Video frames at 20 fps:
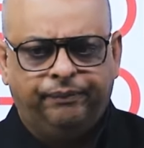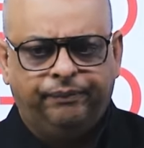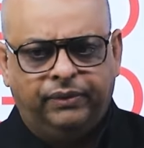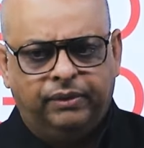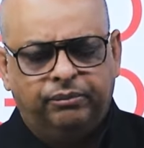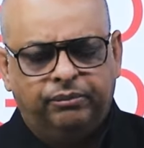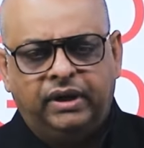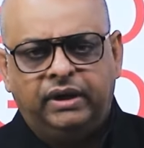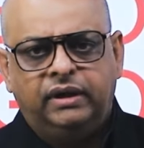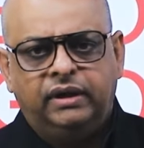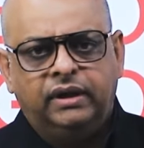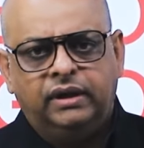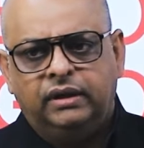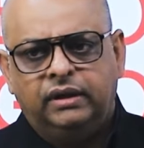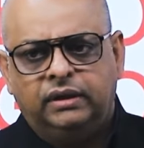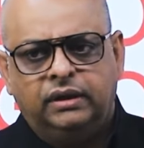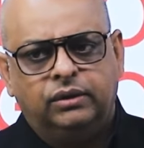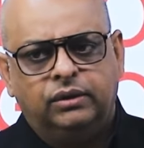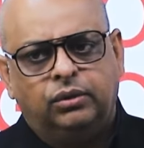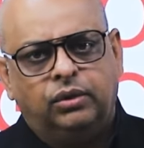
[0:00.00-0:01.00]
But
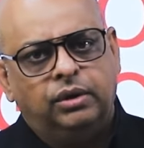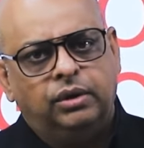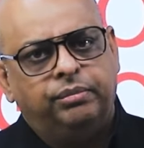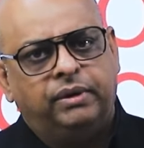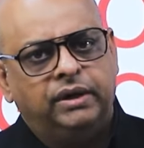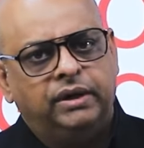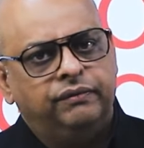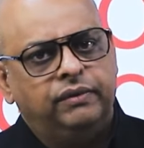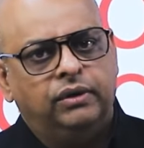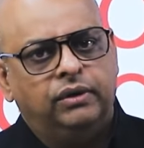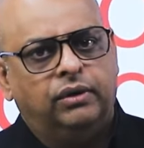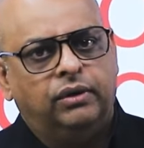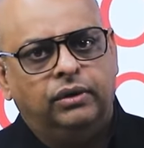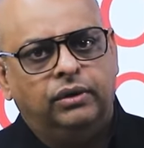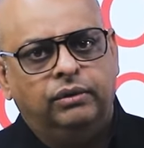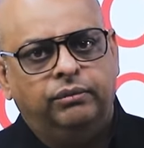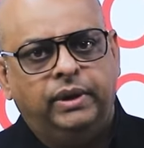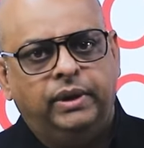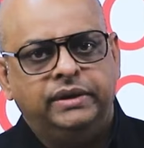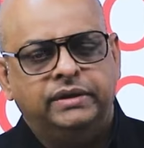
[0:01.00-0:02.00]
the core part will
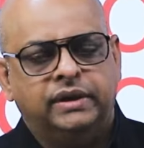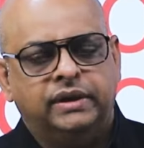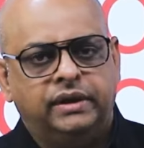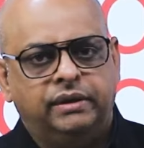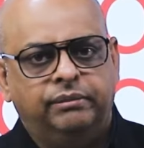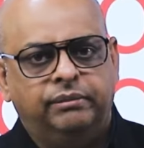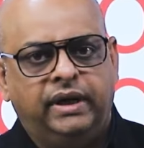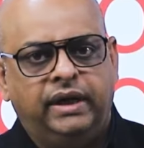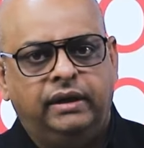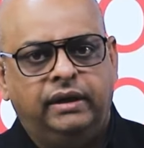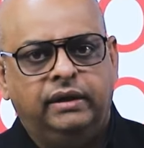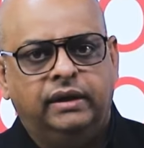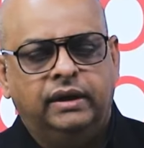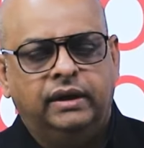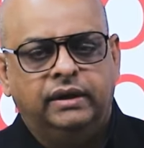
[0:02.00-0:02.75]
always remain